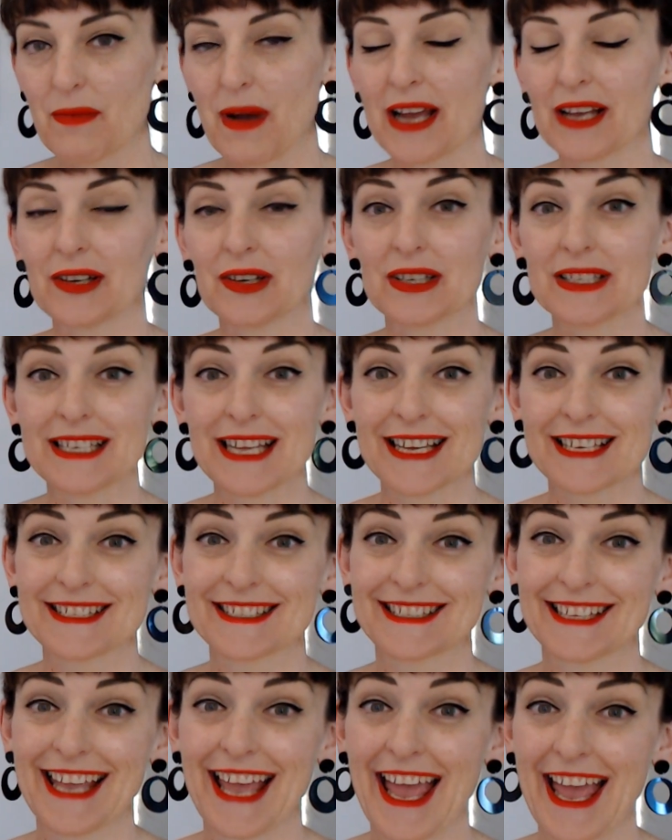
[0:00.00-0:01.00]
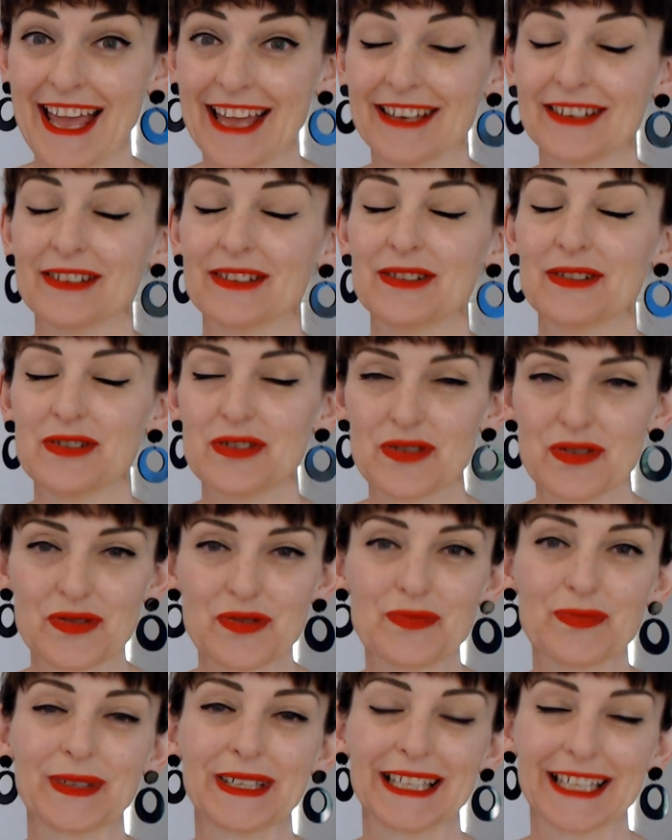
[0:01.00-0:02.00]
My goodness, can
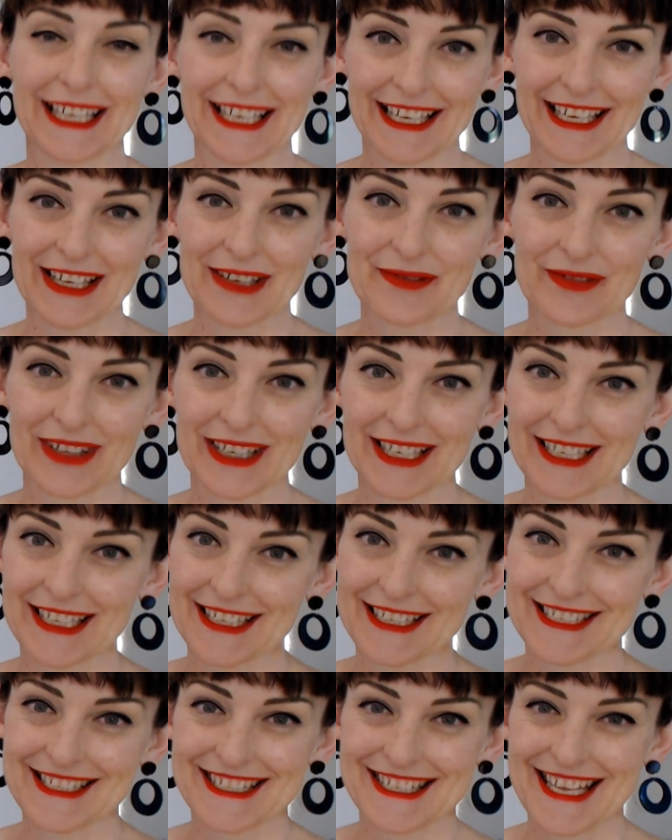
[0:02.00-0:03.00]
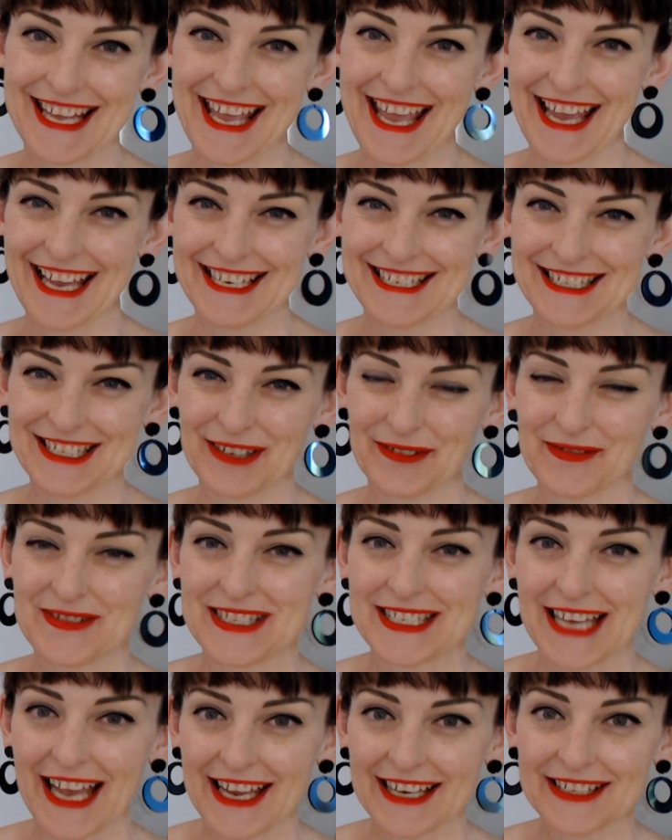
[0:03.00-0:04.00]
you believe it is the end
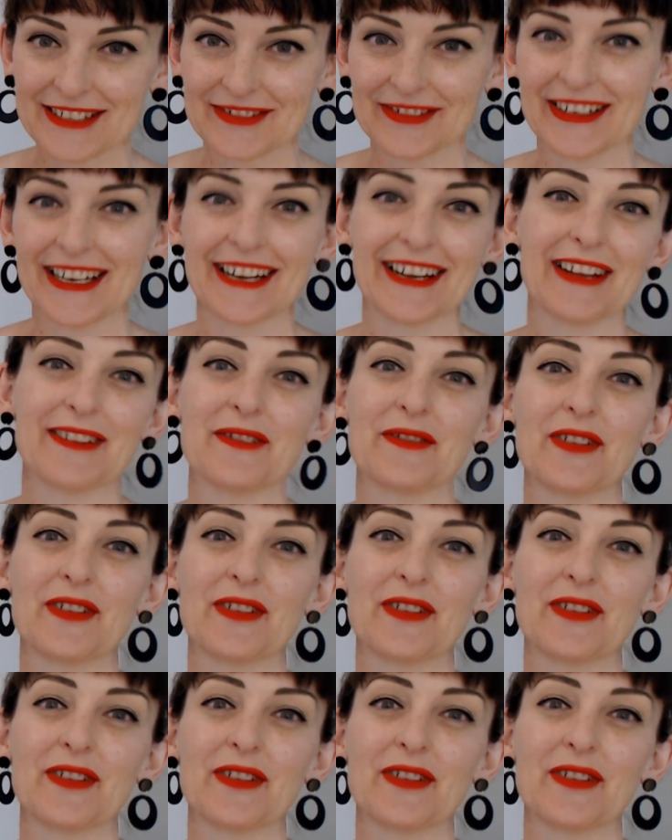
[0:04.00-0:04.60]
of January?